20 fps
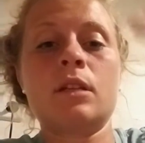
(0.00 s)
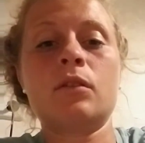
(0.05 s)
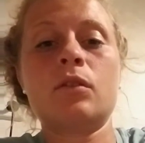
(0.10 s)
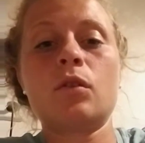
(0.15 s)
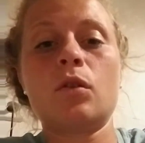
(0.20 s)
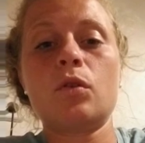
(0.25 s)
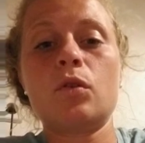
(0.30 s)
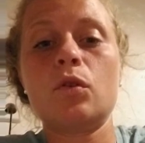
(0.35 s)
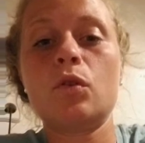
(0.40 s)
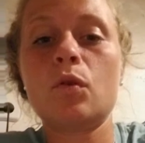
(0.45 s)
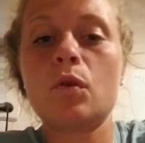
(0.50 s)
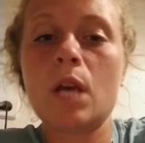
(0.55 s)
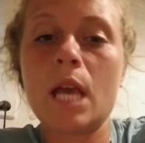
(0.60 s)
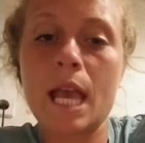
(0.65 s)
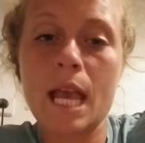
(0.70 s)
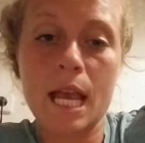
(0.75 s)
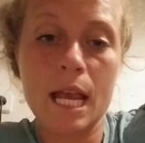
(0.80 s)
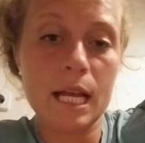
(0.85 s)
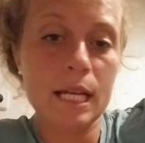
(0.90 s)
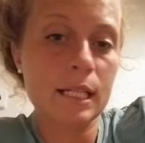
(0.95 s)
So you
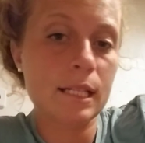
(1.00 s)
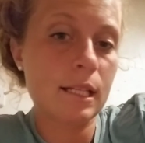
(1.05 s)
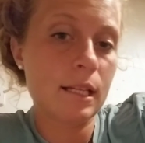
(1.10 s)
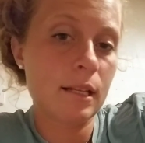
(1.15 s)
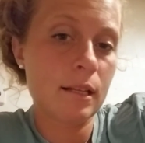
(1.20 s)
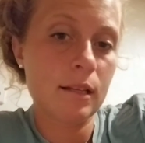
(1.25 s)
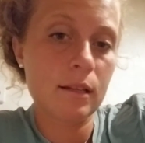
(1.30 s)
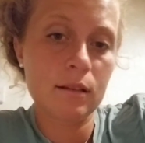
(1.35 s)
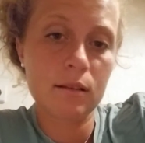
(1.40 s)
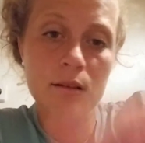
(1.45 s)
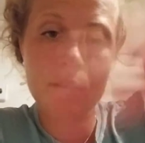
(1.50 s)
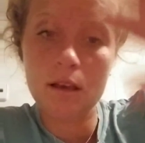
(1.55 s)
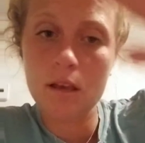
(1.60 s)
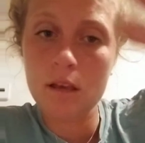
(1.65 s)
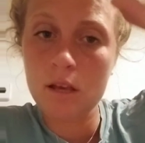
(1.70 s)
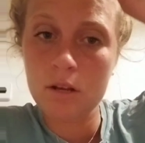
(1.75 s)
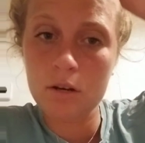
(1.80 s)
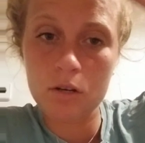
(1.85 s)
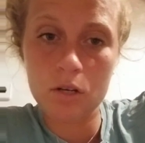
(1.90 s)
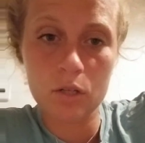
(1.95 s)
can't
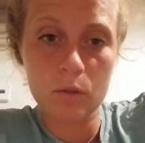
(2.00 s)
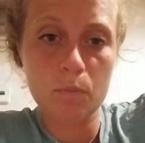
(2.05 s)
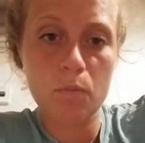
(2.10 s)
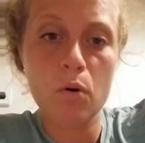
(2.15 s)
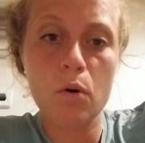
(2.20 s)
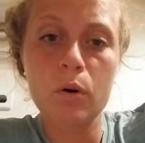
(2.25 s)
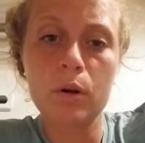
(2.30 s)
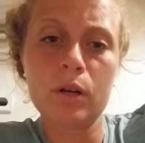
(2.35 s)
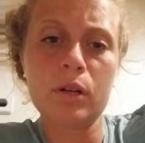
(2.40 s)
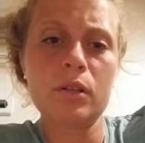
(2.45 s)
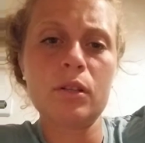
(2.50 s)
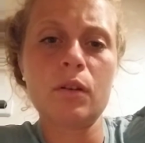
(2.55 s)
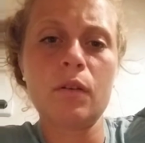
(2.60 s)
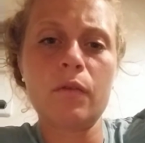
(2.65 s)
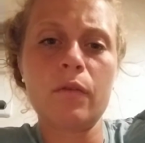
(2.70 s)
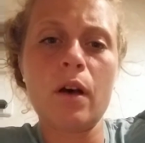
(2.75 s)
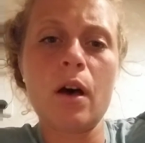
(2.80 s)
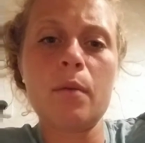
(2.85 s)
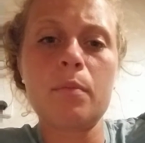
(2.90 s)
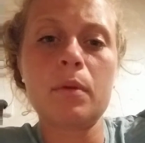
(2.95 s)
just pull
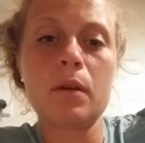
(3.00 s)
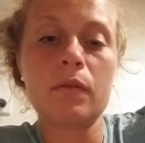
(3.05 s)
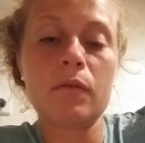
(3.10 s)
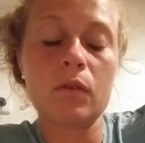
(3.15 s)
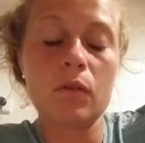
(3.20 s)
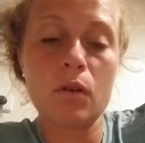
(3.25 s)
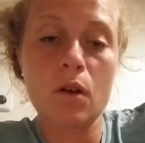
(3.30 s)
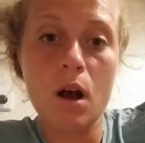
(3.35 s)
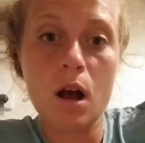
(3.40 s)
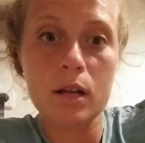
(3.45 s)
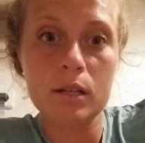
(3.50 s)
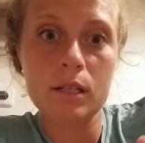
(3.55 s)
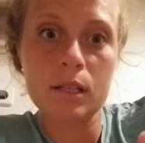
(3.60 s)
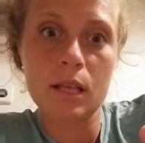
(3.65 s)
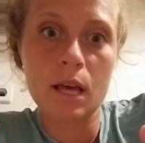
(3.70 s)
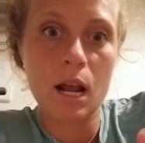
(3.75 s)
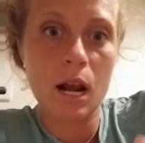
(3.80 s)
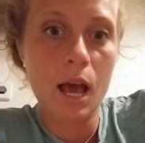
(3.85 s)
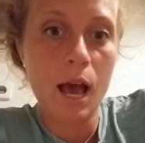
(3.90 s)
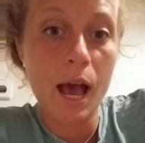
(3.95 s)
yourself up. If you got to
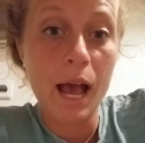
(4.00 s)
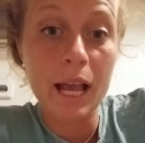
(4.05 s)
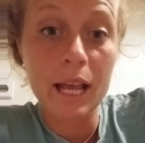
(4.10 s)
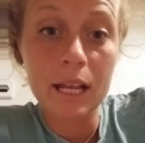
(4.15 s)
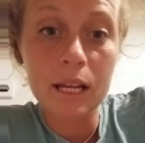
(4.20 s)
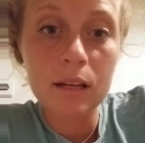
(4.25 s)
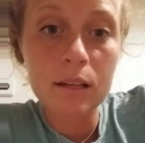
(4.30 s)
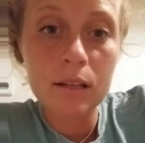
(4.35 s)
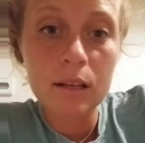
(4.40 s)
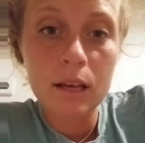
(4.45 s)
that height,